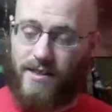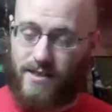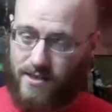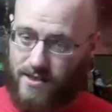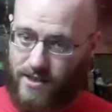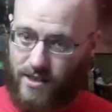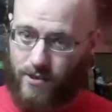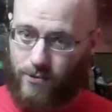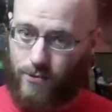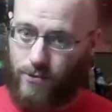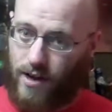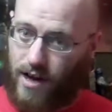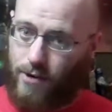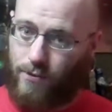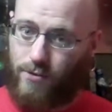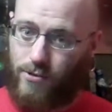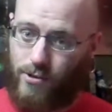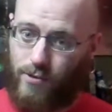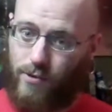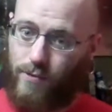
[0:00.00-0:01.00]
the sequel. I
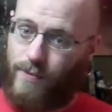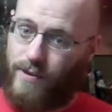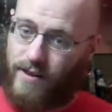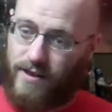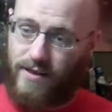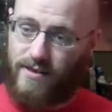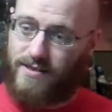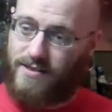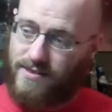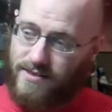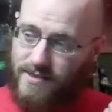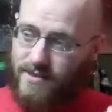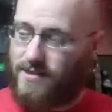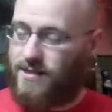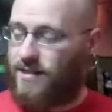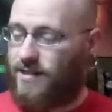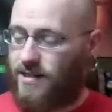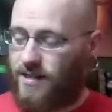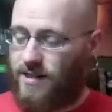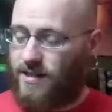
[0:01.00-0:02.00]
will do it because,
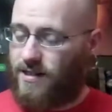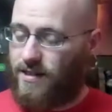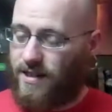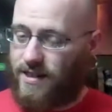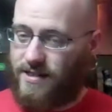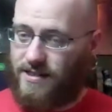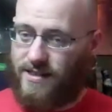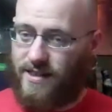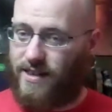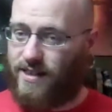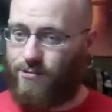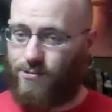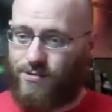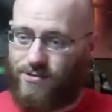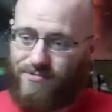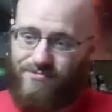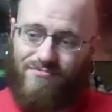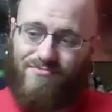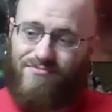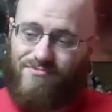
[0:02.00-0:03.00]
like I said, it
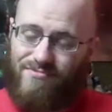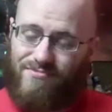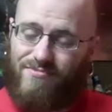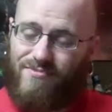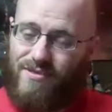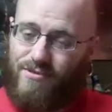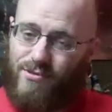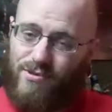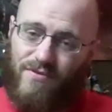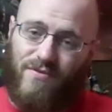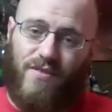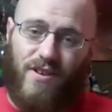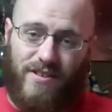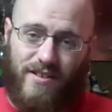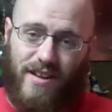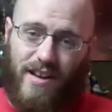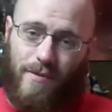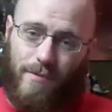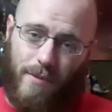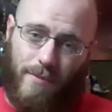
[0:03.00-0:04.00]
was a fun
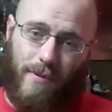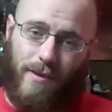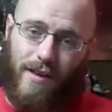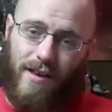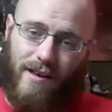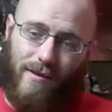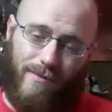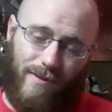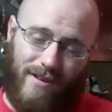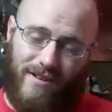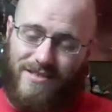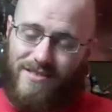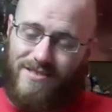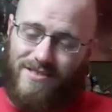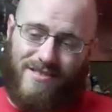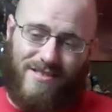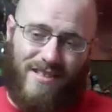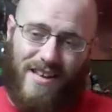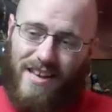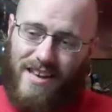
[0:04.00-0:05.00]
game to play, but it
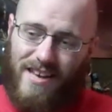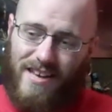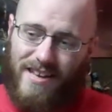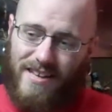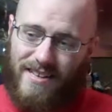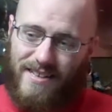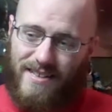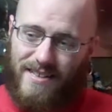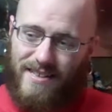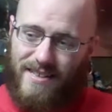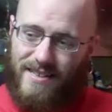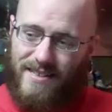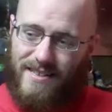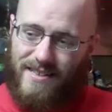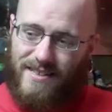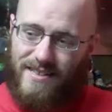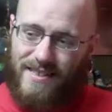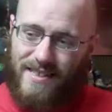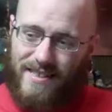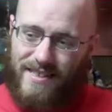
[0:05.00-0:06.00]
just,
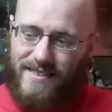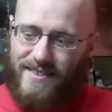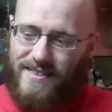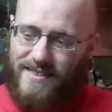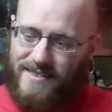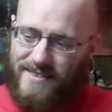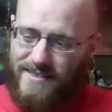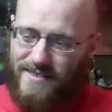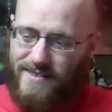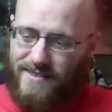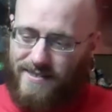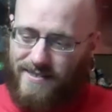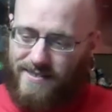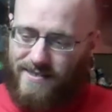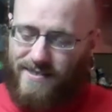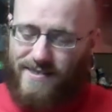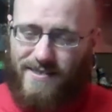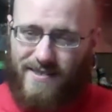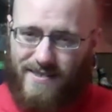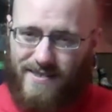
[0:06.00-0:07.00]
like,
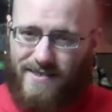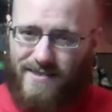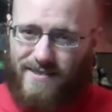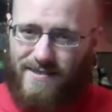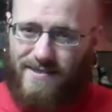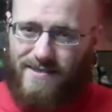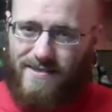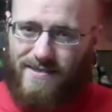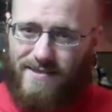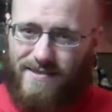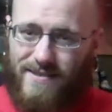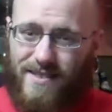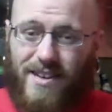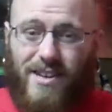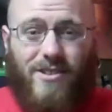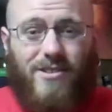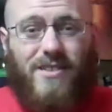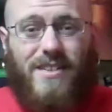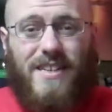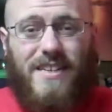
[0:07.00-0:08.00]

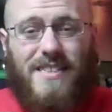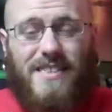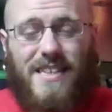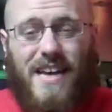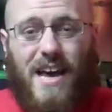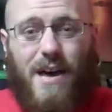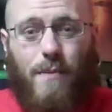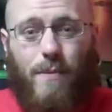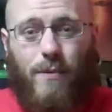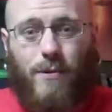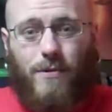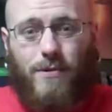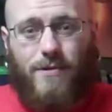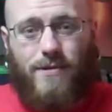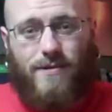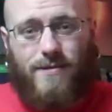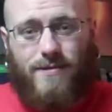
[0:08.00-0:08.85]
here's an example.